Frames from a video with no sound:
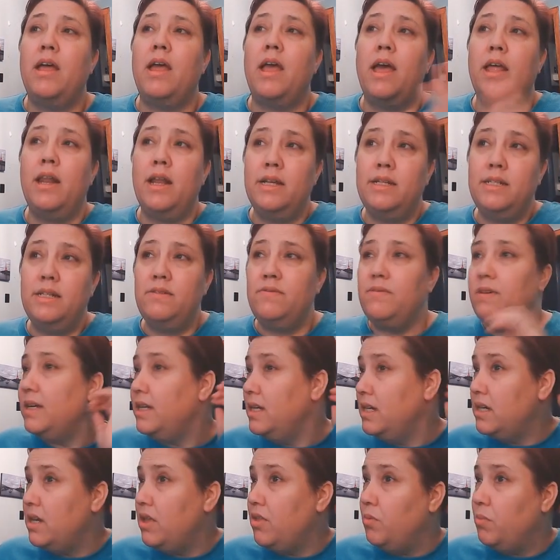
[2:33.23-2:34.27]
And I did find
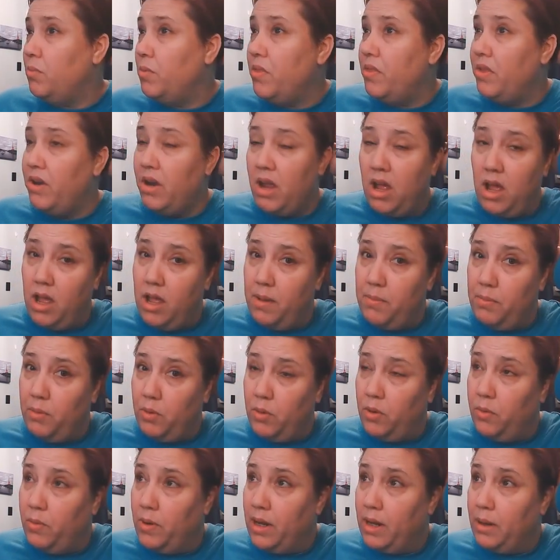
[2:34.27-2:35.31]
another one that I'm
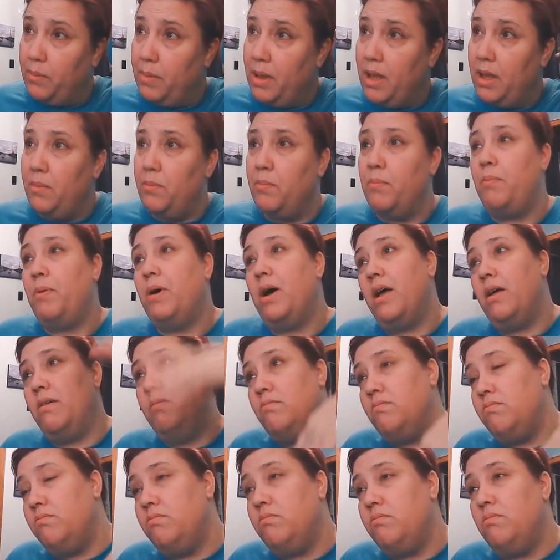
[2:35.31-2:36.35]
going to recommend, but
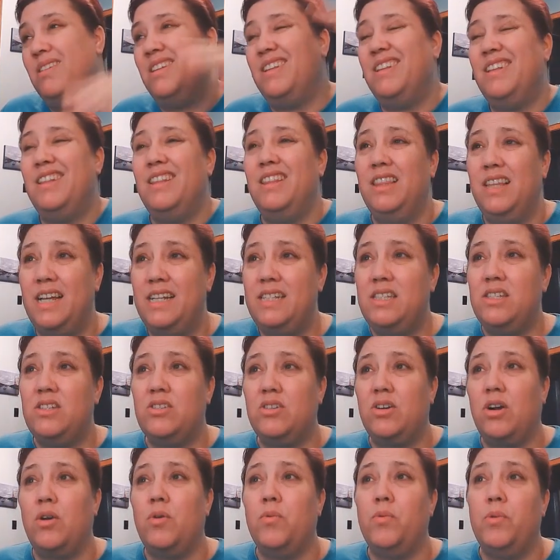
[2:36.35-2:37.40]
let's
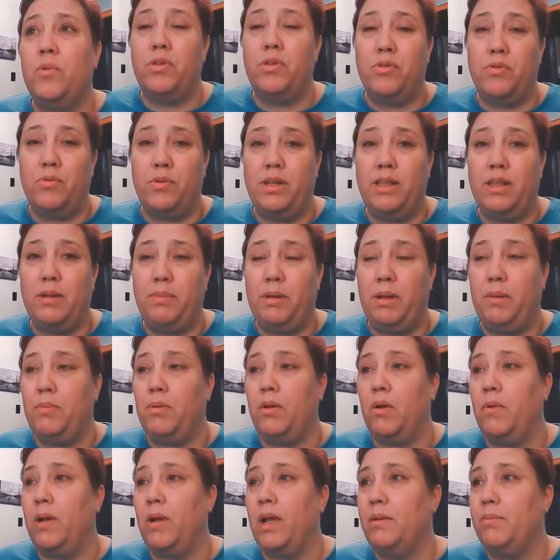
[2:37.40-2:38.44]
start 3 that people
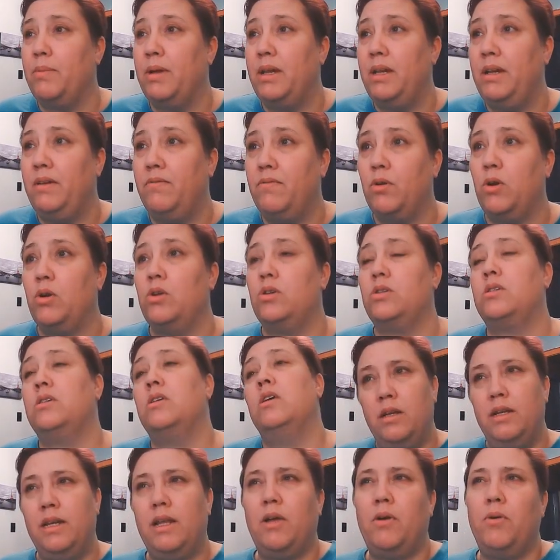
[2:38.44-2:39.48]
are recommending first.
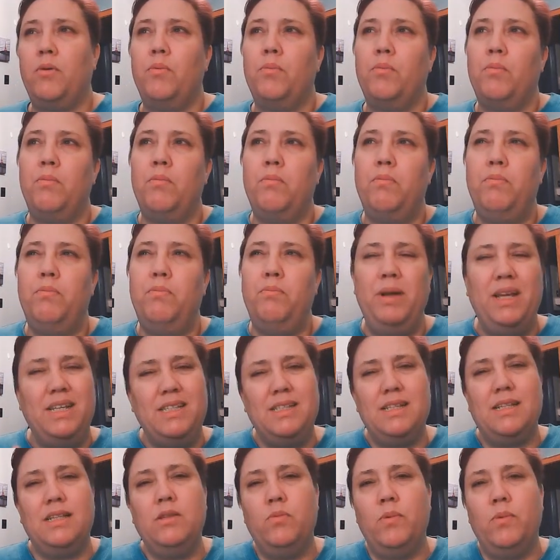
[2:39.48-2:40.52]
Now,
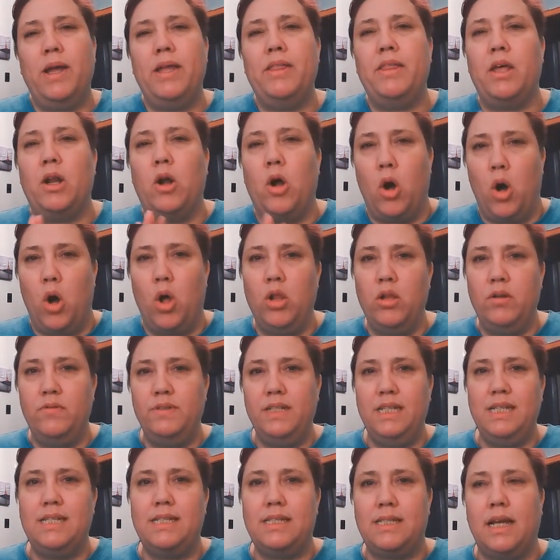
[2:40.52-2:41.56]
basically the way that all of
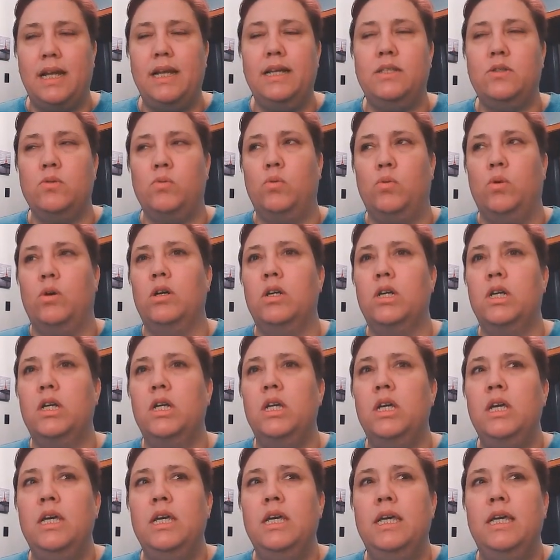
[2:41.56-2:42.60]
these sites work
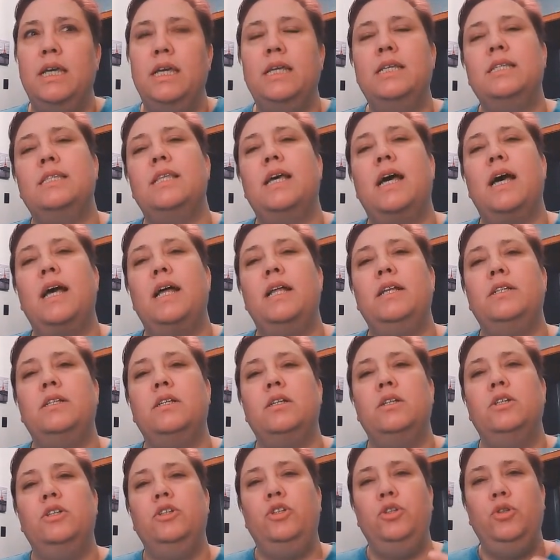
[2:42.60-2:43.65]
is that
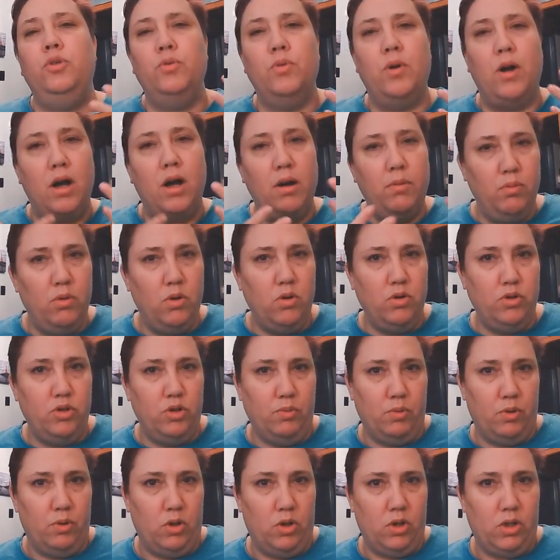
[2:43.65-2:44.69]
you upload your
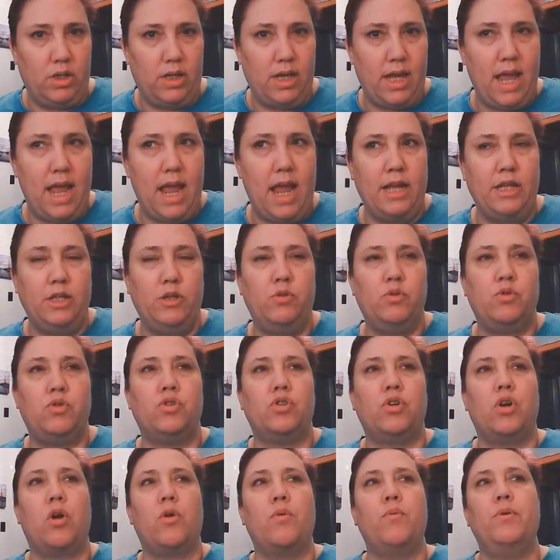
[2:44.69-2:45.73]
book and you
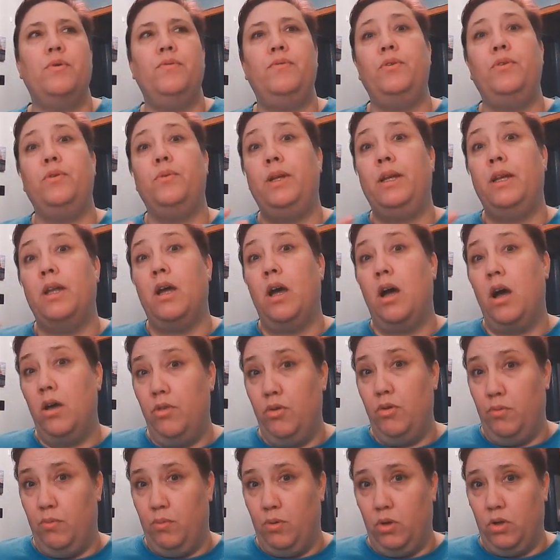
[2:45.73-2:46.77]
start reviewing
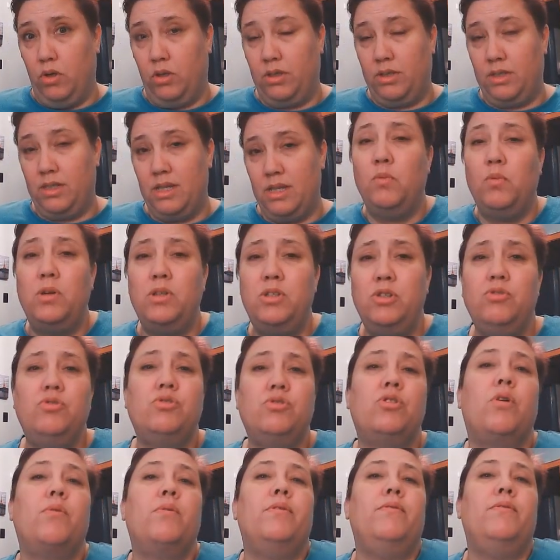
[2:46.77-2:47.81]
other books. Once you
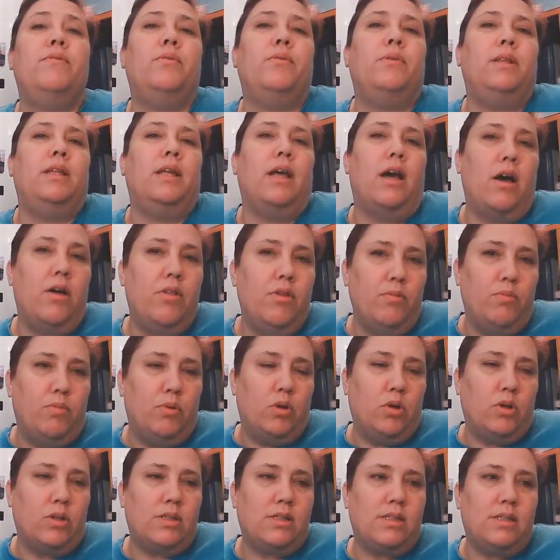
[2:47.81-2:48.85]
start reviewing the other
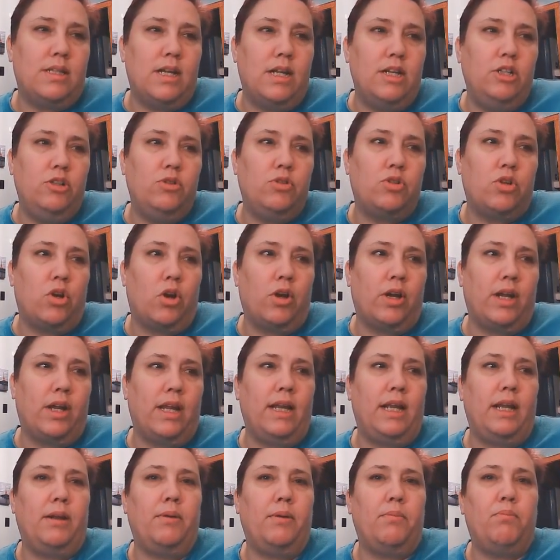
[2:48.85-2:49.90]
books, then you start
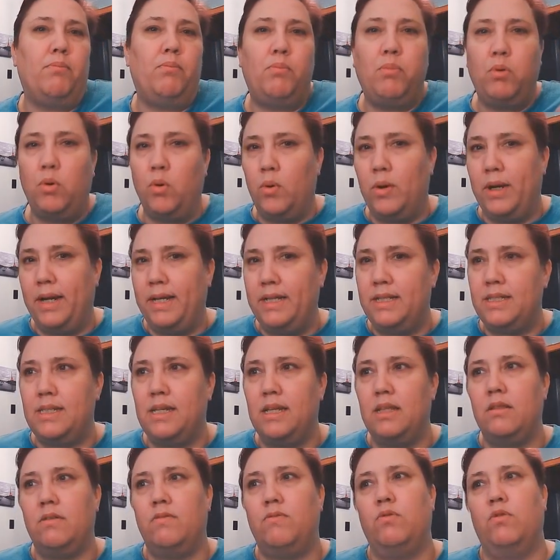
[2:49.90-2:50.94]
getting points
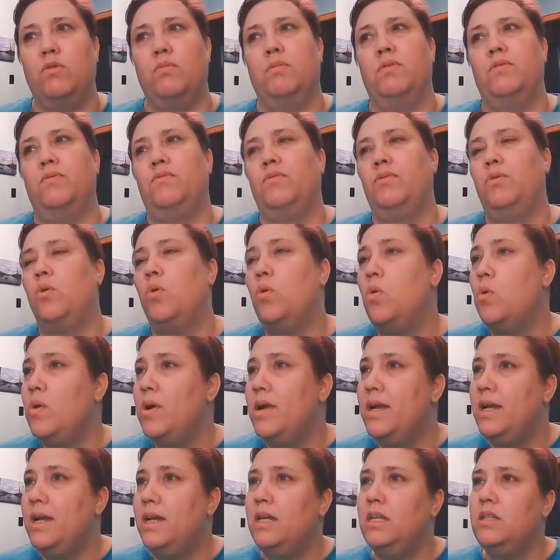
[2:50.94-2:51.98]
in the form of
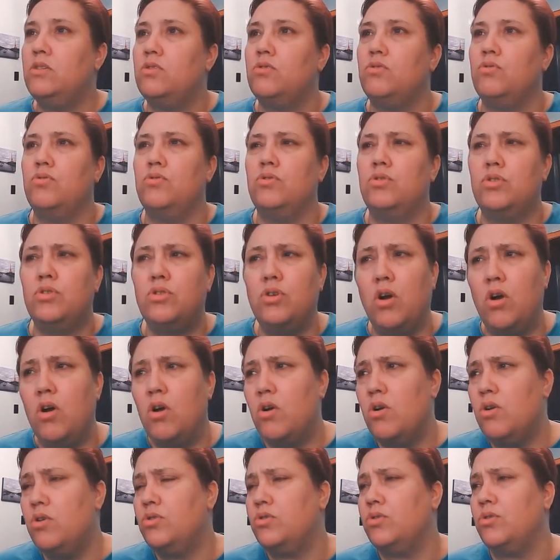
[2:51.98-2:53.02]
coins or
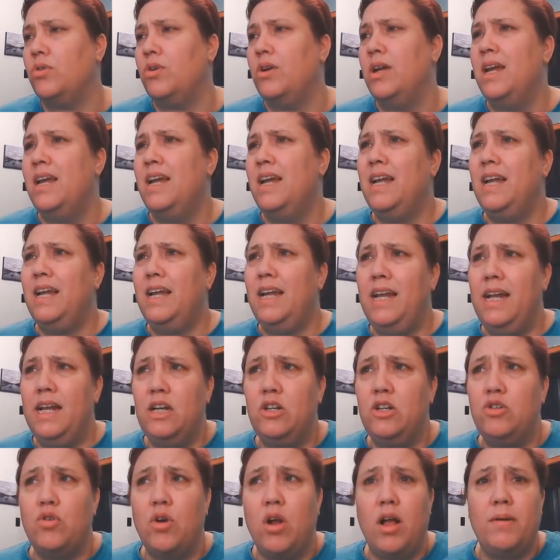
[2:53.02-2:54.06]
stars or ink
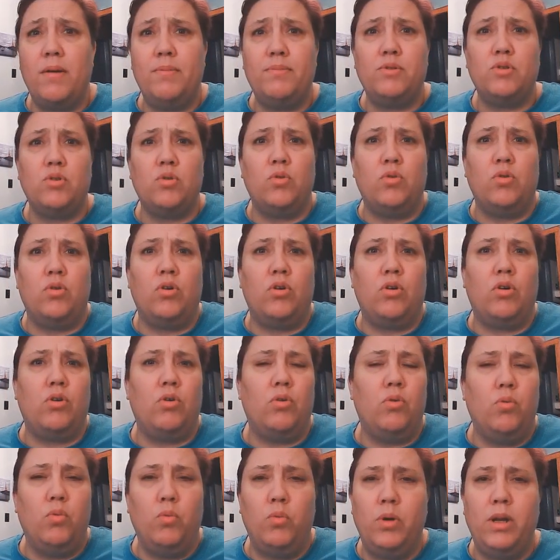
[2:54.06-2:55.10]
drops or
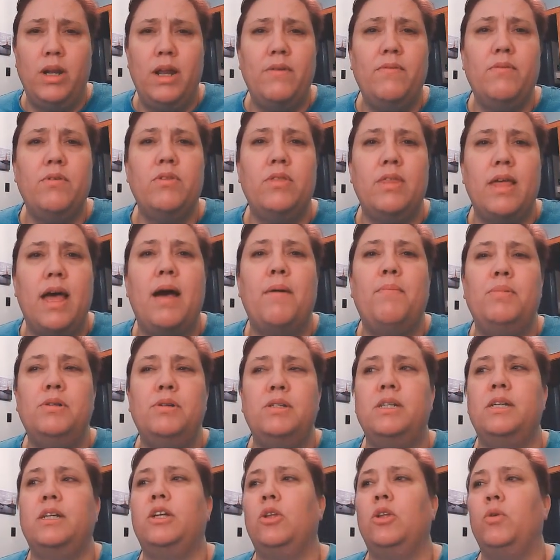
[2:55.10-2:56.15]
whatever that
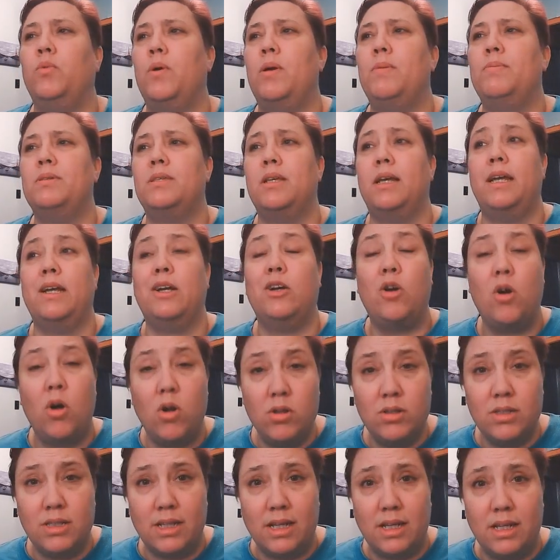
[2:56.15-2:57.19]
particular website
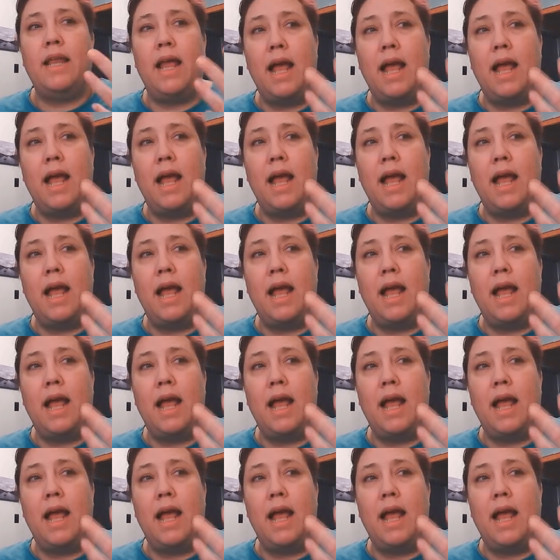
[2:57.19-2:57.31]
calls it.